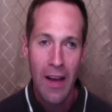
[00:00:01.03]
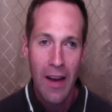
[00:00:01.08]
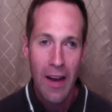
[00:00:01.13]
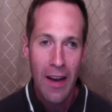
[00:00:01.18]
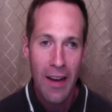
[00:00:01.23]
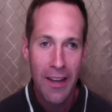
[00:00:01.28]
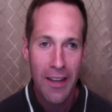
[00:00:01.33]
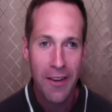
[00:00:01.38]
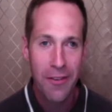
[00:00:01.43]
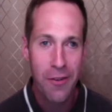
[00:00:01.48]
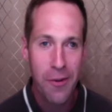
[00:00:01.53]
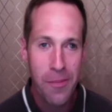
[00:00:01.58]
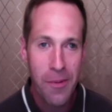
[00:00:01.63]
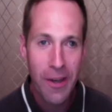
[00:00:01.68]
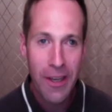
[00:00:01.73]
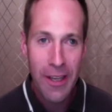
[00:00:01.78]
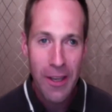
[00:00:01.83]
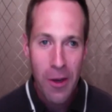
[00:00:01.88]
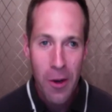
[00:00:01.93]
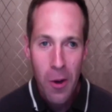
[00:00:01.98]
Hi
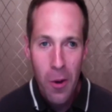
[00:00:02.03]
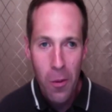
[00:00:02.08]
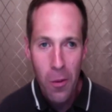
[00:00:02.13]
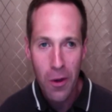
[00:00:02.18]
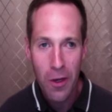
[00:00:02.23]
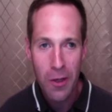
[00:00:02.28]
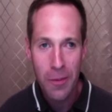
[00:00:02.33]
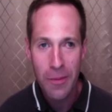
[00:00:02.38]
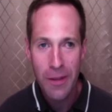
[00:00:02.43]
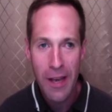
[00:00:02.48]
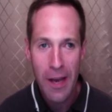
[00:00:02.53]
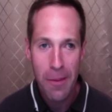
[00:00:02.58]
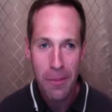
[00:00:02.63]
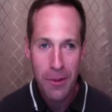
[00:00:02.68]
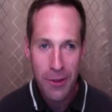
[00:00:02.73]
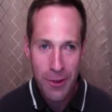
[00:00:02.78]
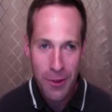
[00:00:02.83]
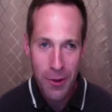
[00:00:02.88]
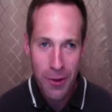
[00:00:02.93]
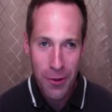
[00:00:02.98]
everybody, welcome to
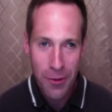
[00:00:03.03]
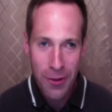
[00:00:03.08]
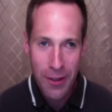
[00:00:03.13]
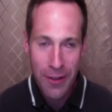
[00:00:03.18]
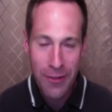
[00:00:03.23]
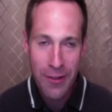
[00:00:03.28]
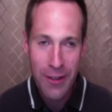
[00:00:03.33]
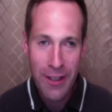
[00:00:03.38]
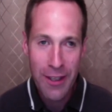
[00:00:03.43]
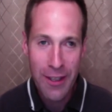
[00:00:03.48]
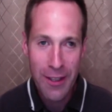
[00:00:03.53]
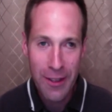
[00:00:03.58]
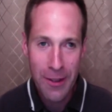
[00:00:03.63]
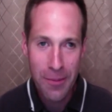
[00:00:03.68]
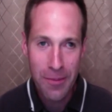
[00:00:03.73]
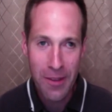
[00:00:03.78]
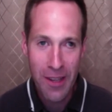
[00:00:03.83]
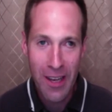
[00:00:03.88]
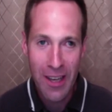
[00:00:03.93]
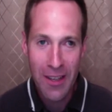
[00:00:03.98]
episode 3 of the
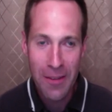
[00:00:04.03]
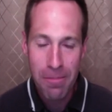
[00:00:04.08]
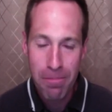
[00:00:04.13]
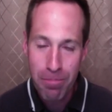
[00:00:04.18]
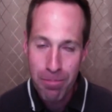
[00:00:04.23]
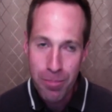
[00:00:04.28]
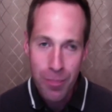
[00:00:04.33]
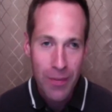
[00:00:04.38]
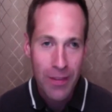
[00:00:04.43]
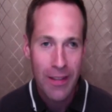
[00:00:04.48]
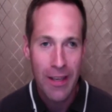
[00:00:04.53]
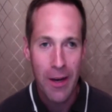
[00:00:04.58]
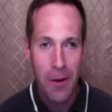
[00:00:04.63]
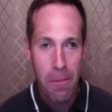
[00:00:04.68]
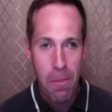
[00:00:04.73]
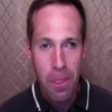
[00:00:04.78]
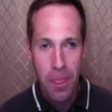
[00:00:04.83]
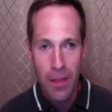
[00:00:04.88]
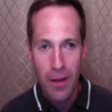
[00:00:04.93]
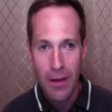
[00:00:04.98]
Healing Blog.
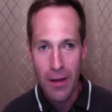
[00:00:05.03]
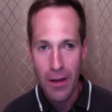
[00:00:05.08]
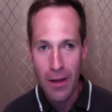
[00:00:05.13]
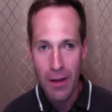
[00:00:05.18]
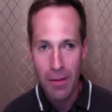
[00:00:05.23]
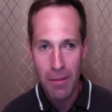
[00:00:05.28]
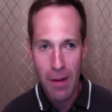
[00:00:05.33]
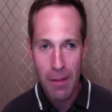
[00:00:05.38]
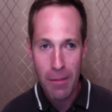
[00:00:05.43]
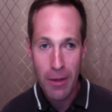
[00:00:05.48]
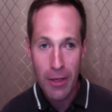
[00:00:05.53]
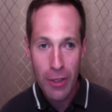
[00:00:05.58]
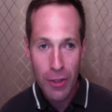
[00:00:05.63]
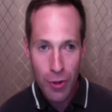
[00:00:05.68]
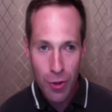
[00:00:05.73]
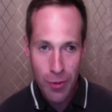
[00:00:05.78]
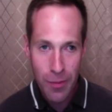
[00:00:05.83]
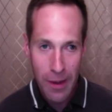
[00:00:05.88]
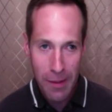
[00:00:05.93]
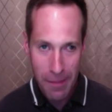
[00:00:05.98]
Now, I'm going to
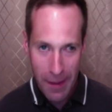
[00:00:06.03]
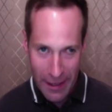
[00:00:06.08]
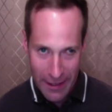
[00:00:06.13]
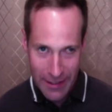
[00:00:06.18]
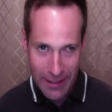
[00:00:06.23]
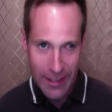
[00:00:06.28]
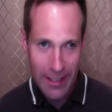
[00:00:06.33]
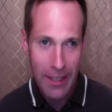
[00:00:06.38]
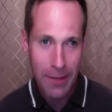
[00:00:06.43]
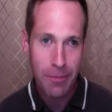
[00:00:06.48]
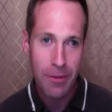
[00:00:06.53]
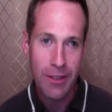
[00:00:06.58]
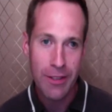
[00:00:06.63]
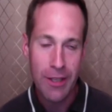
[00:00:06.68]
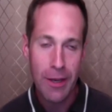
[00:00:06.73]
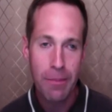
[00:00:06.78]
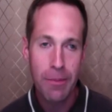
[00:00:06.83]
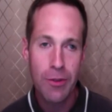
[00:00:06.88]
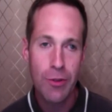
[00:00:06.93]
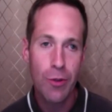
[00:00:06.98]
do my best to keep this
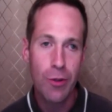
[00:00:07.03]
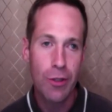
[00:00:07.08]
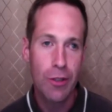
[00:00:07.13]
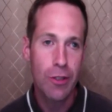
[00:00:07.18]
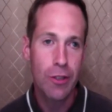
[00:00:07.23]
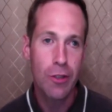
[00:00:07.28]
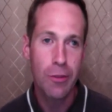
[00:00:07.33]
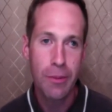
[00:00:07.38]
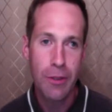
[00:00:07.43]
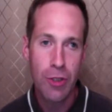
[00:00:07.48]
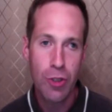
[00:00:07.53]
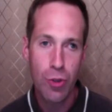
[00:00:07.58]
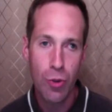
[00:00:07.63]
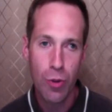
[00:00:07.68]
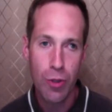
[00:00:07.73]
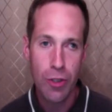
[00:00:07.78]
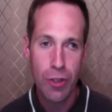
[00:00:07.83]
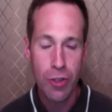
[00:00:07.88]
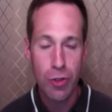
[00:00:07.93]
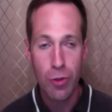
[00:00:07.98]
episode a little bit
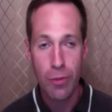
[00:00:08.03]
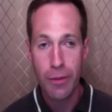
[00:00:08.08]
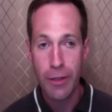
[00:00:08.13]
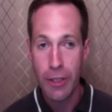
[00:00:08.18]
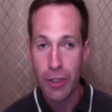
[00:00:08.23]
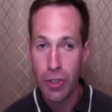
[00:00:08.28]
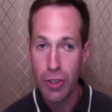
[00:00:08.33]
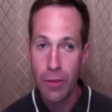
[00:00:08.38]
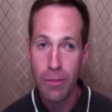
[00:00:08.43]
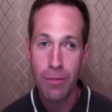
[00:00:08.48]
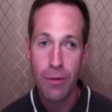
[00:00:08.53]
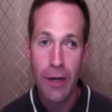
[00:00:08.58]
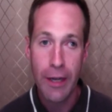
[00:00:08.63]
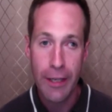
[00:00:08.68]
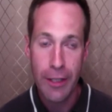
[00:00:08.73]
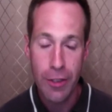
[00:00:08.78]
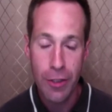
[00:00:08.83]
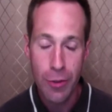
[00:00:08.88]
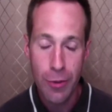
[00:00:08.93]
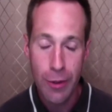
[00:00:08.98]
shorter, so I'm going to jump right
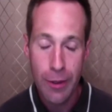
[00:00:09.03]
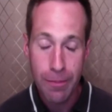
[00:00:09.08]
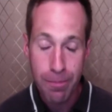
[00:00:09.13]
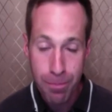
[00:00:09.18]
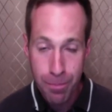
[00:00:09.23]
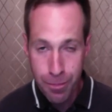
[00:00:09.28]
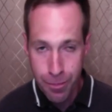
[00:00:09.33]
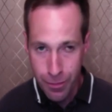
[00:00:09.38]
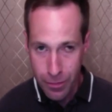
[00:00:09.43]
into it.